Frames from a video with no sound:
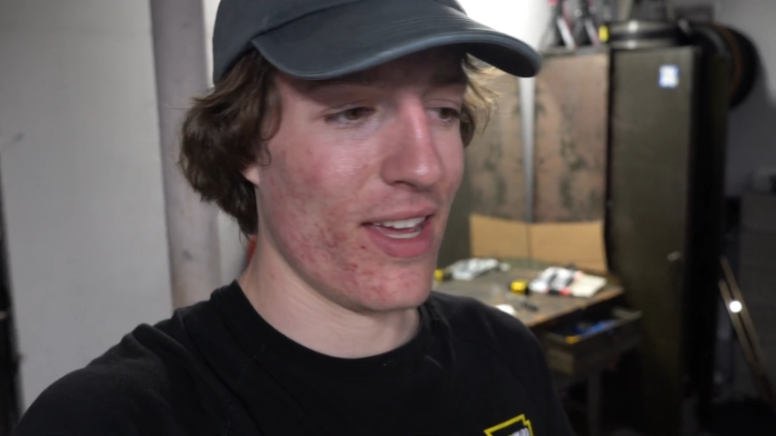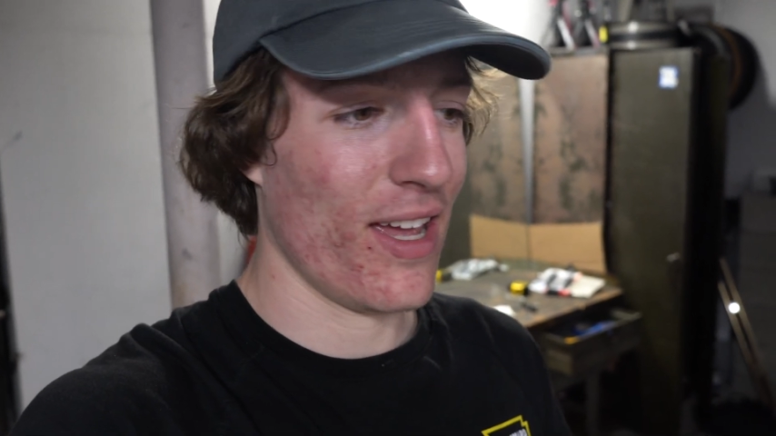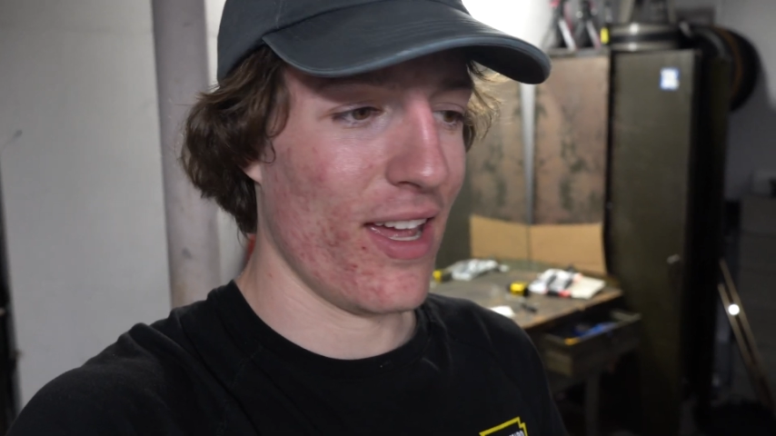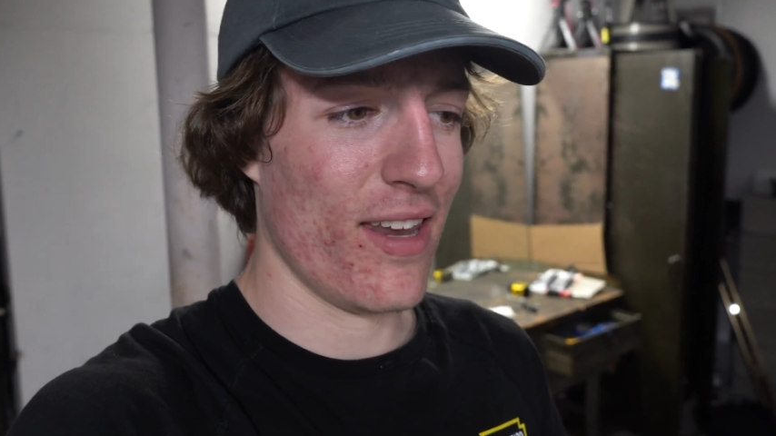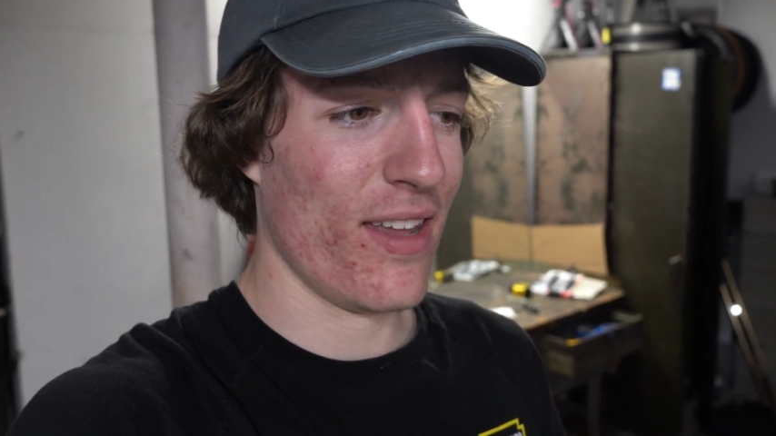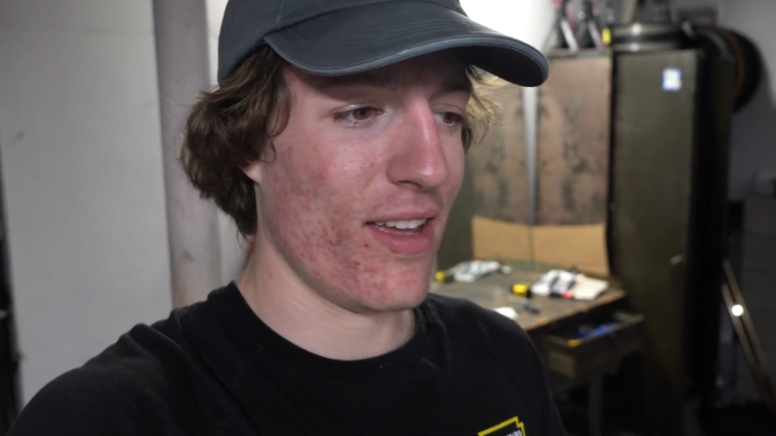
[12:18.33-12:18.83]

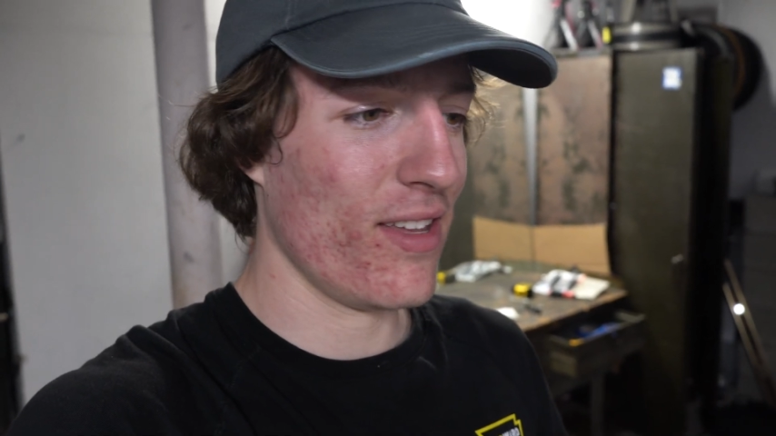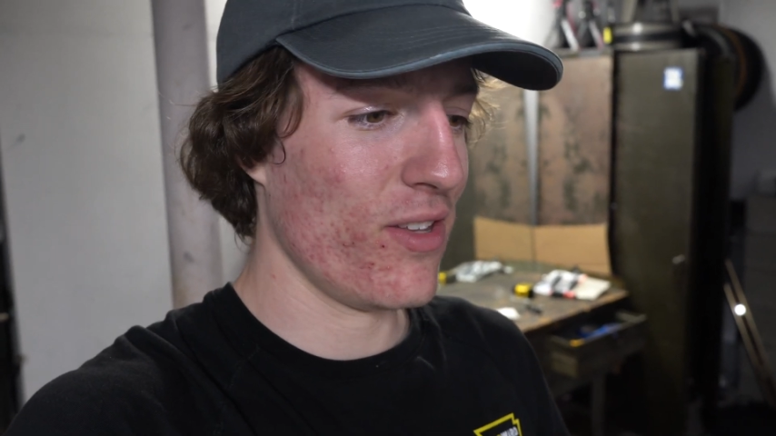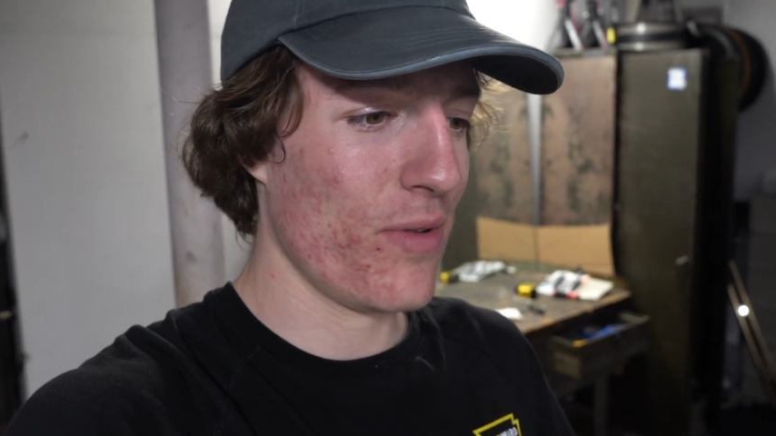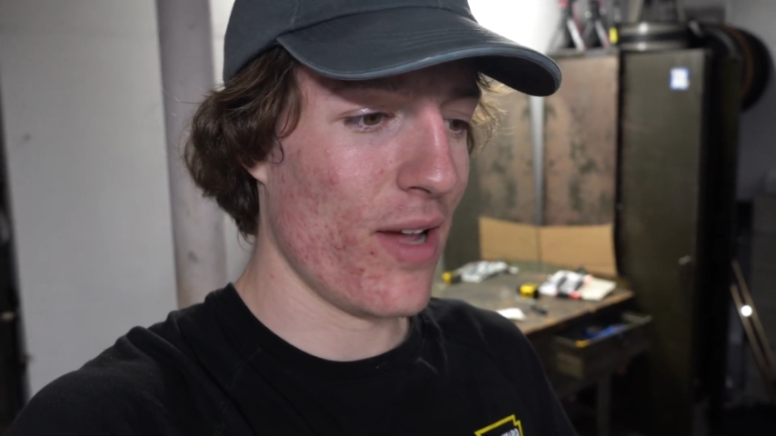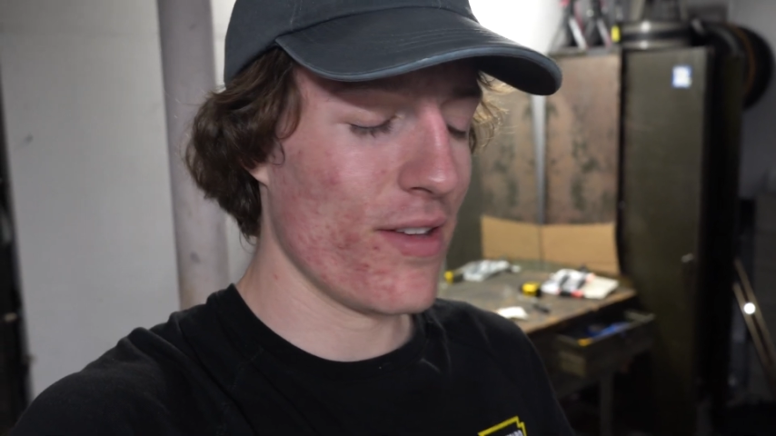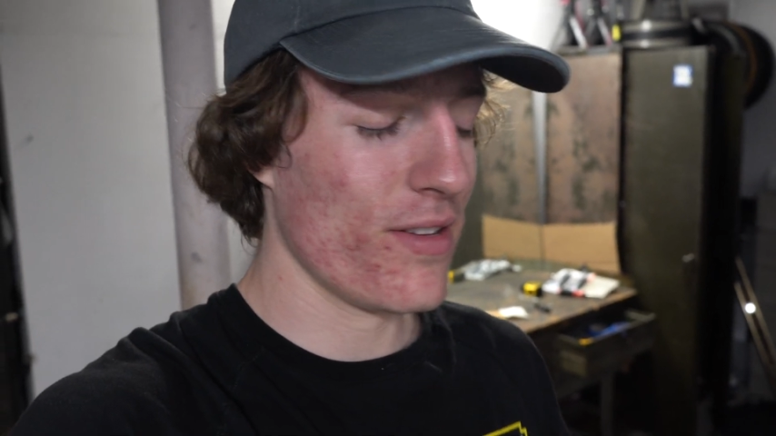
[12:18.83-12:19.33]
and you
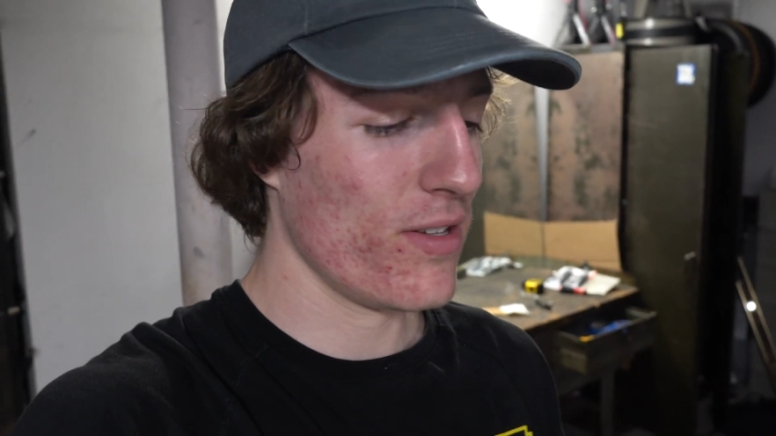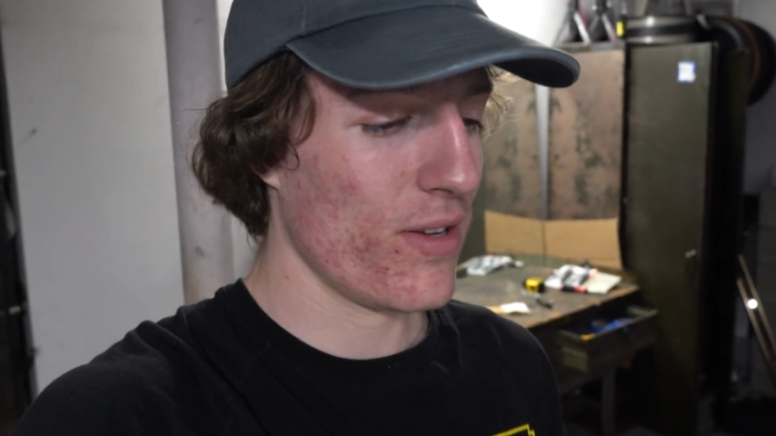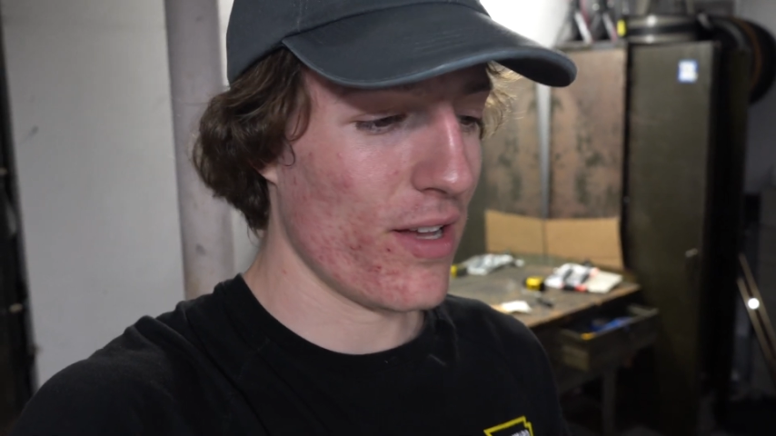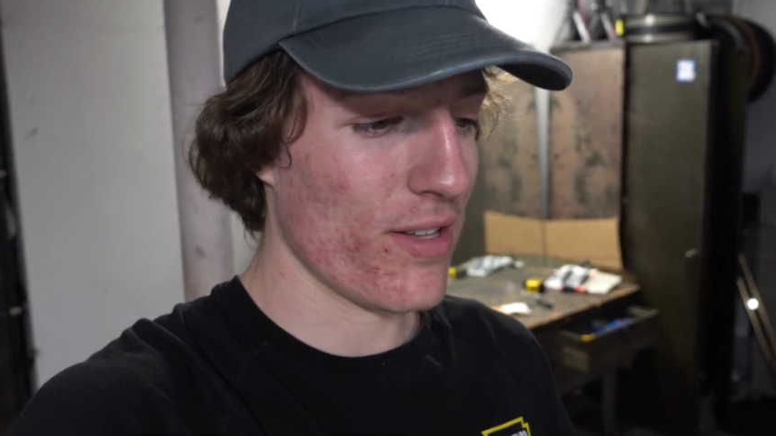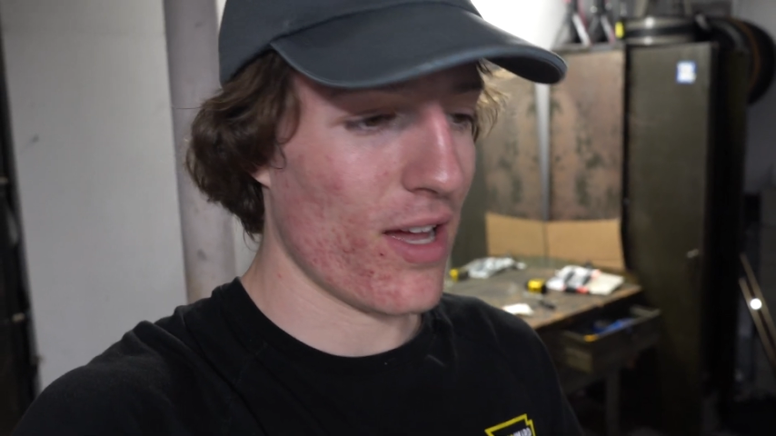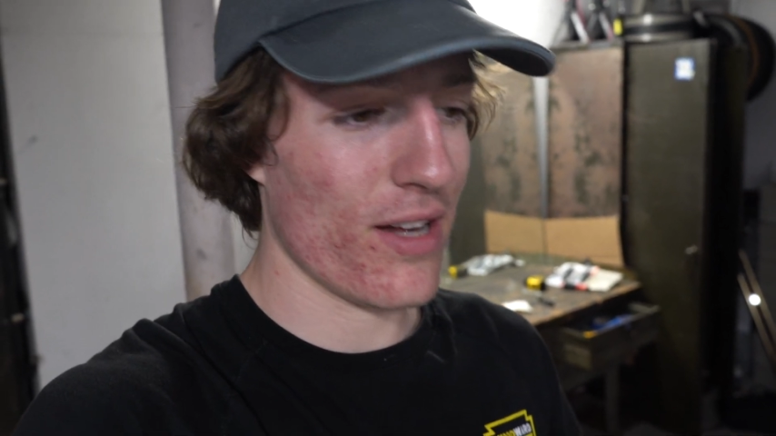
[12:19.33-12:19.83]

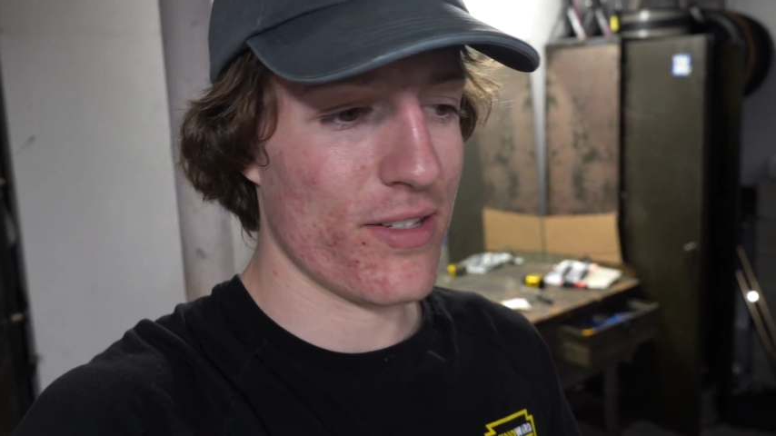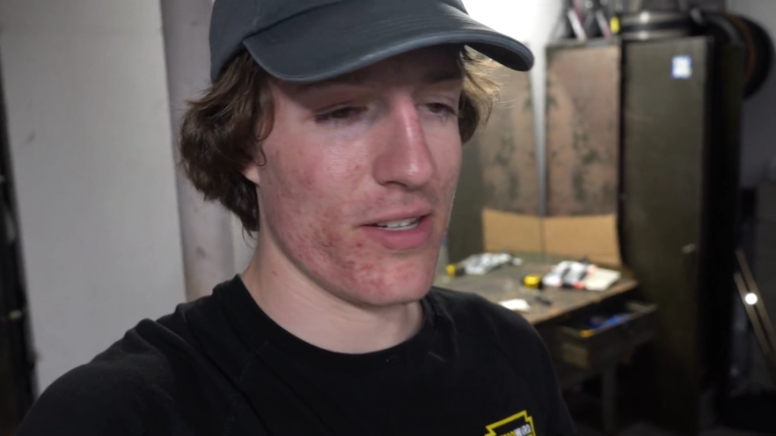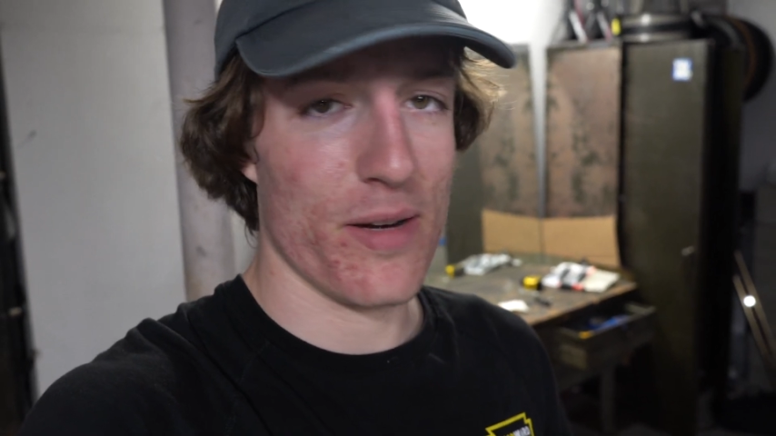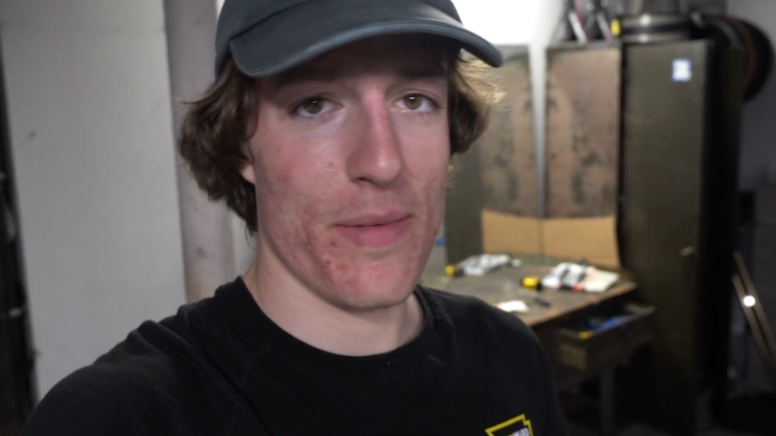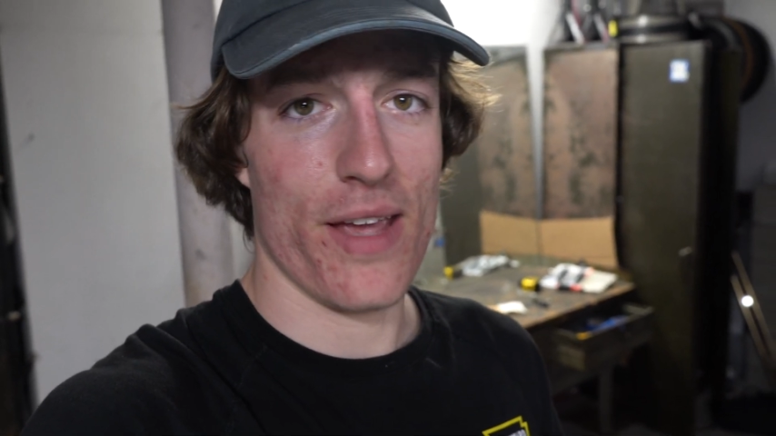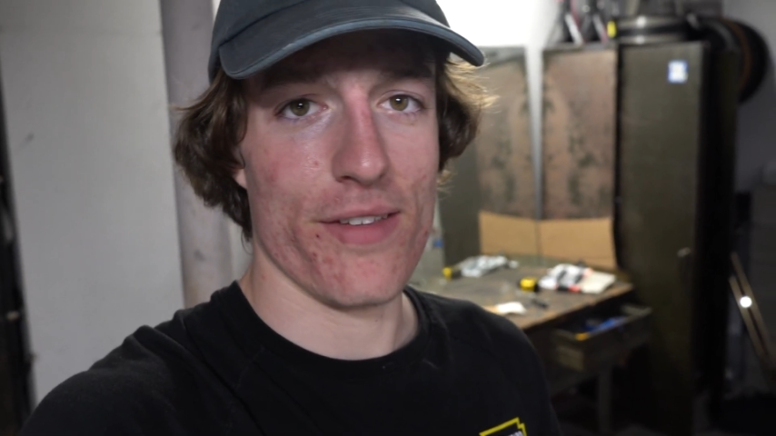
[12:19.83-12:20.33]
guys honestly
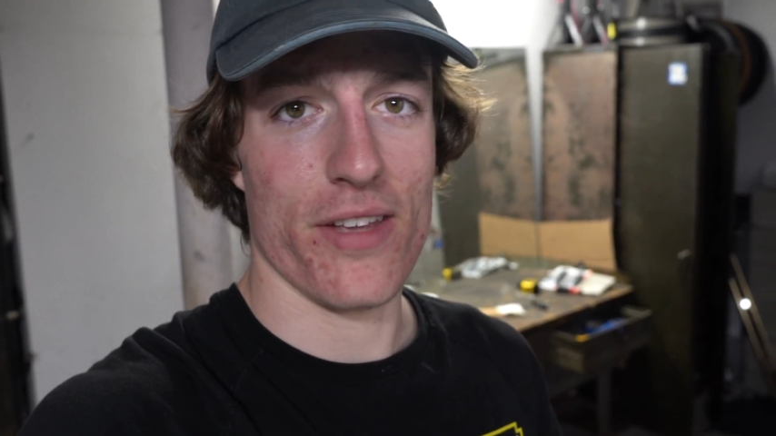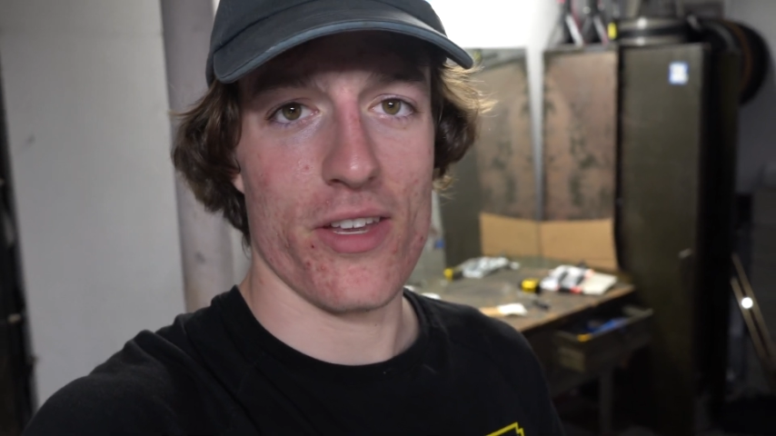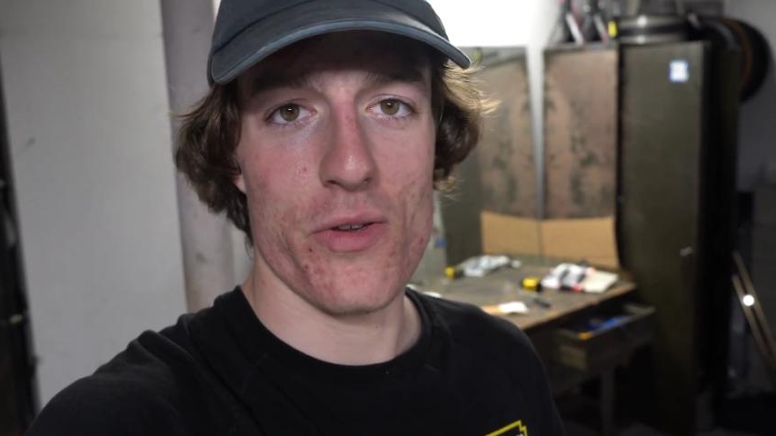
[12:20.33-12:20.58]
are amazing.